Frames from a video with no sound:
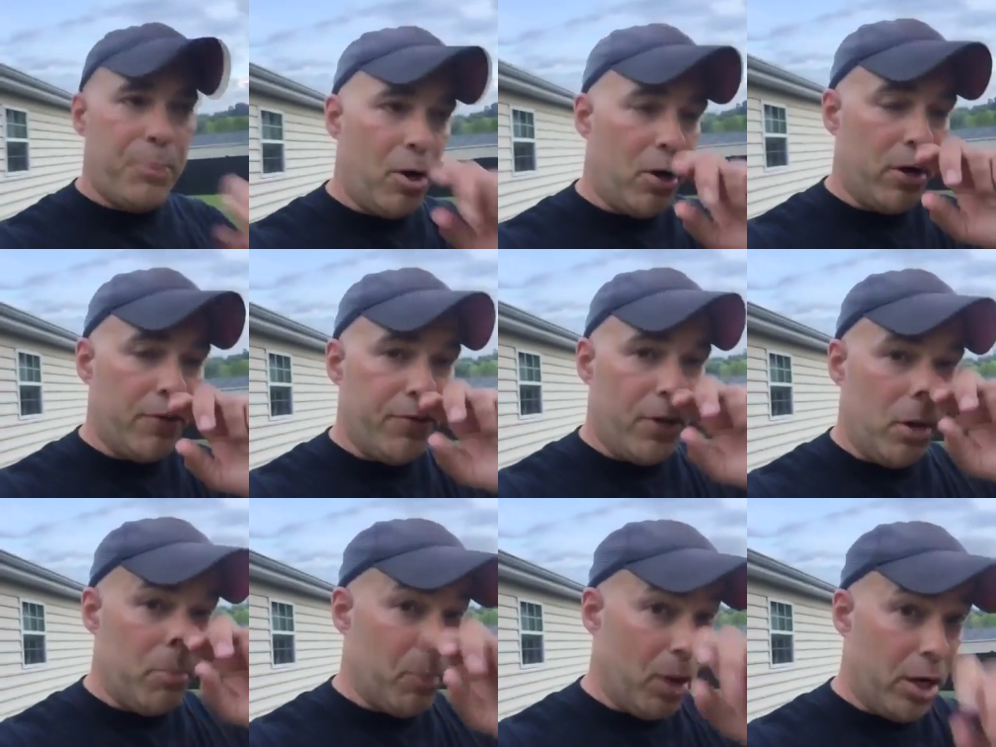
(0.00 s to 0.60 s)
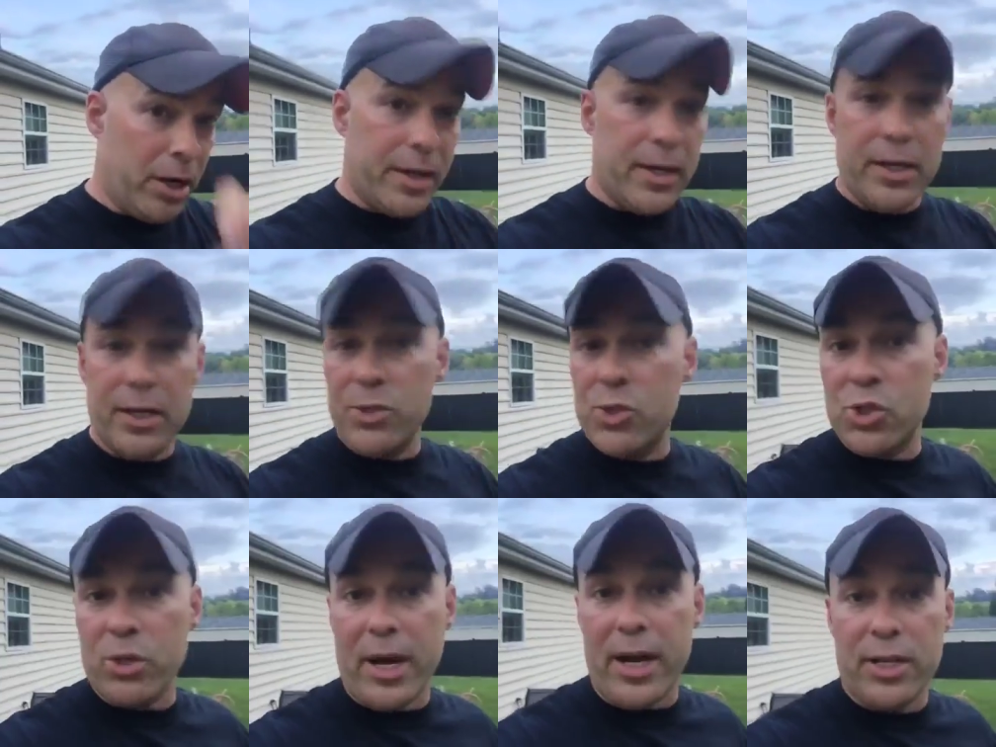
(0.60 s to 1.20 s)
Part of our
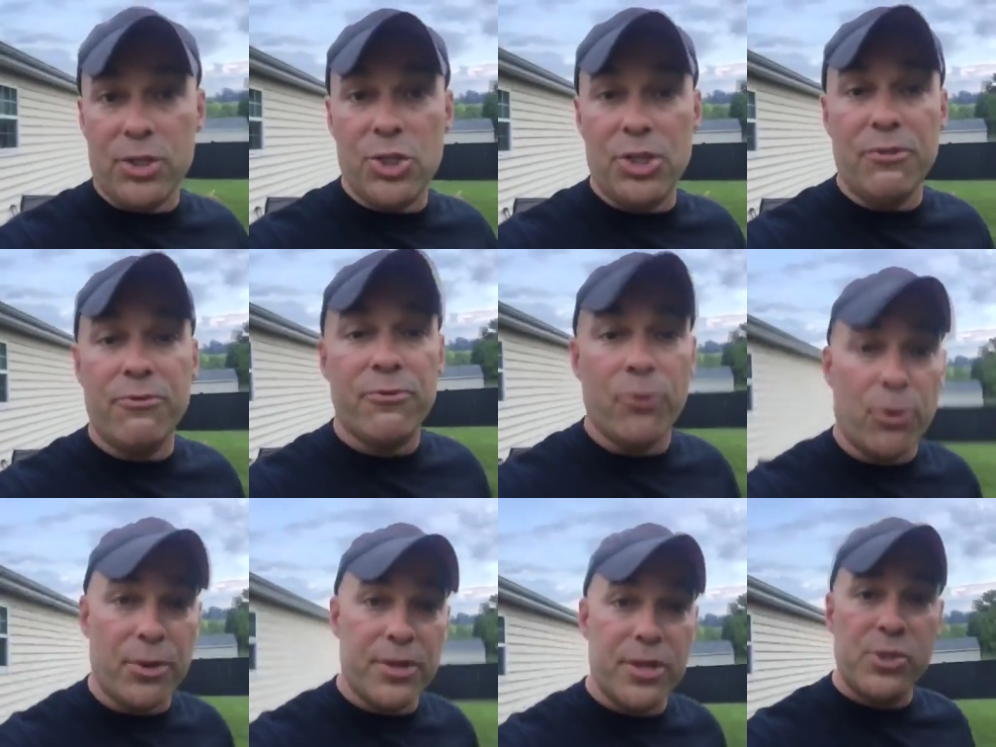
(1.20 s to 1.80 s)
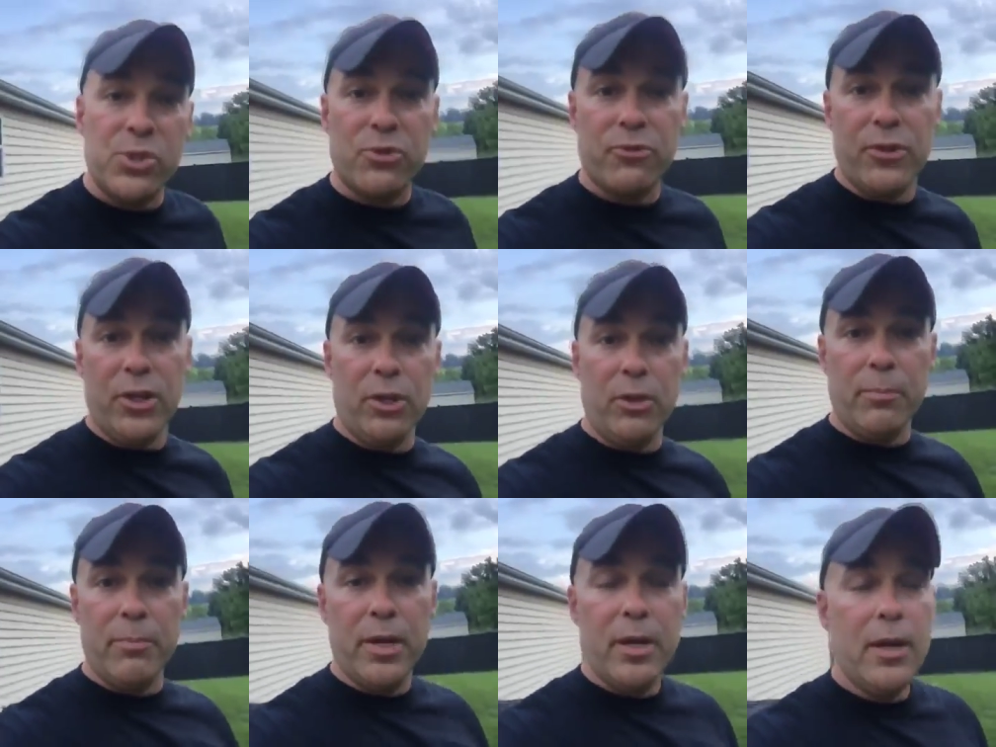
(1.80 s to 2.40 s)
marketing strategy for this
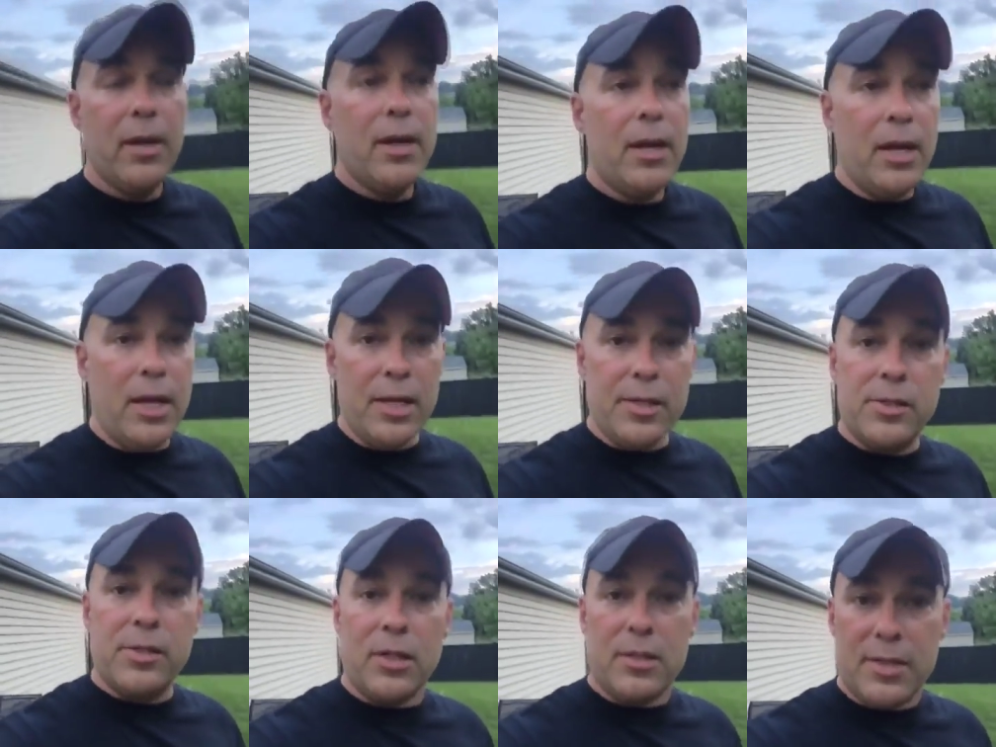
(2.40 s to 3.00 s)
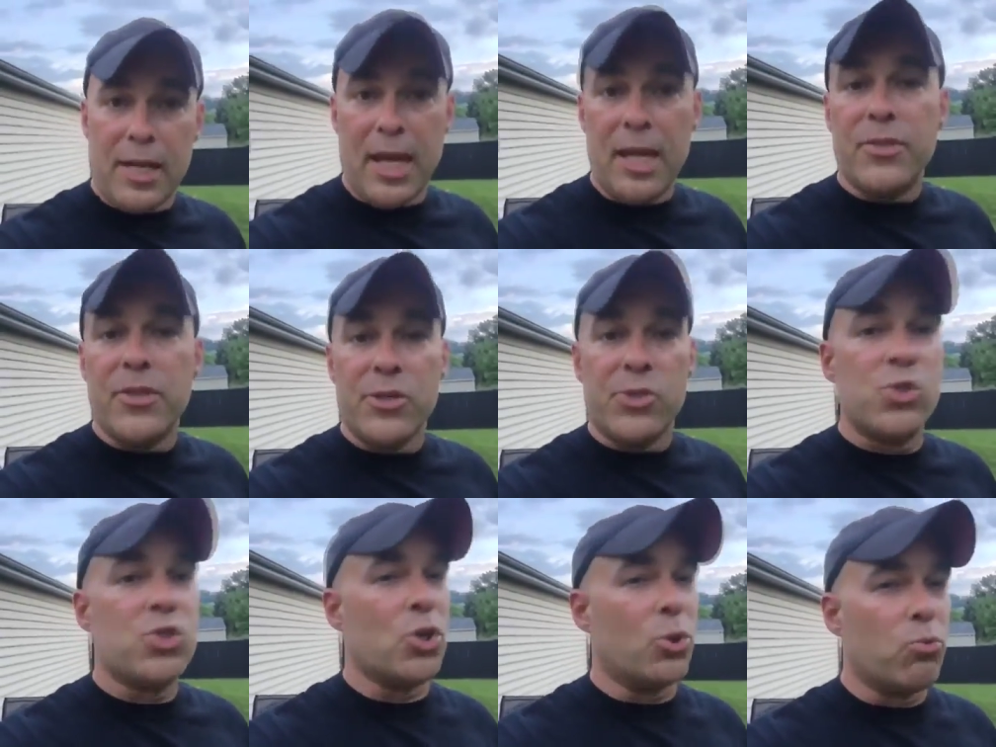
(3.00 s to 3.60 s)
film is to take
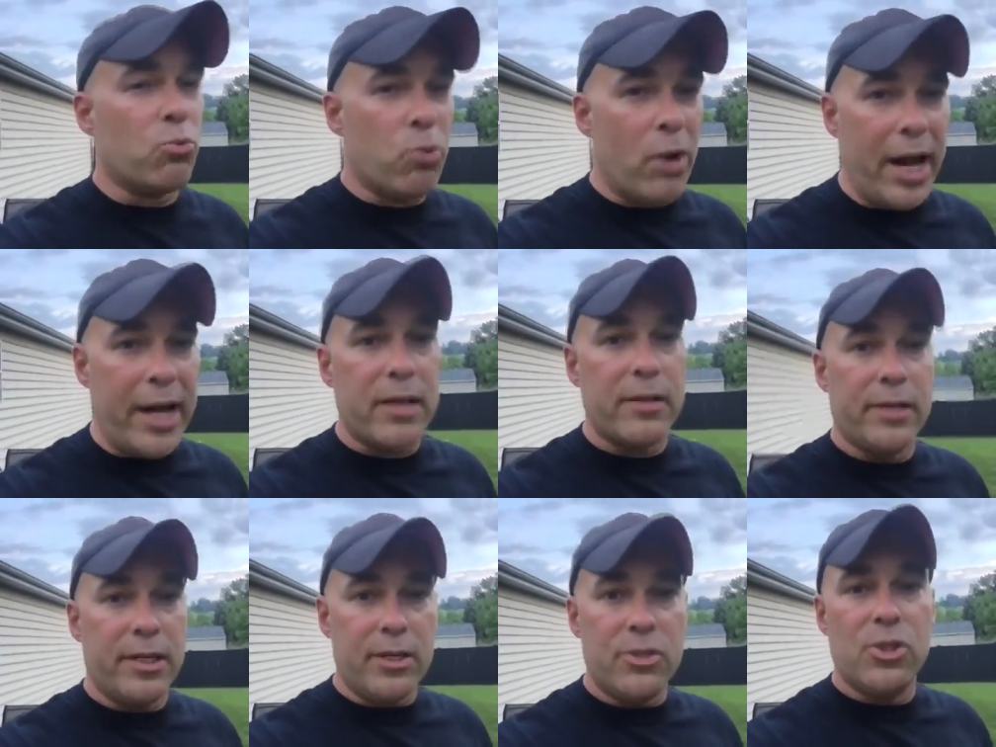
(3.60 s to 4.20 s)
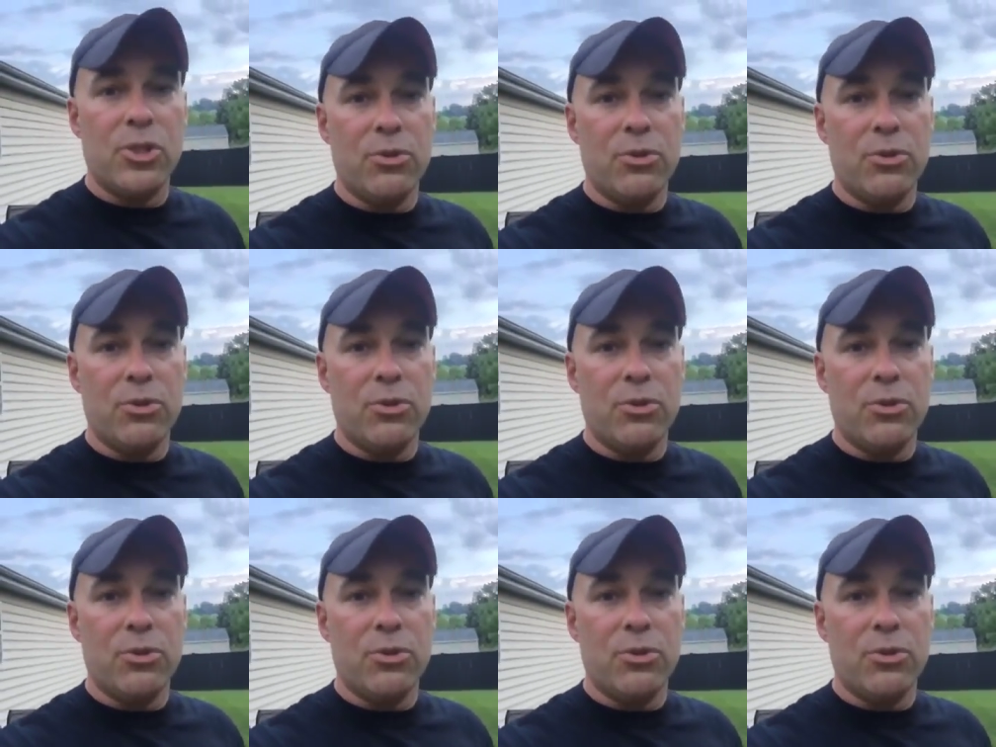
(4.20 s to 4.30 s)
this directly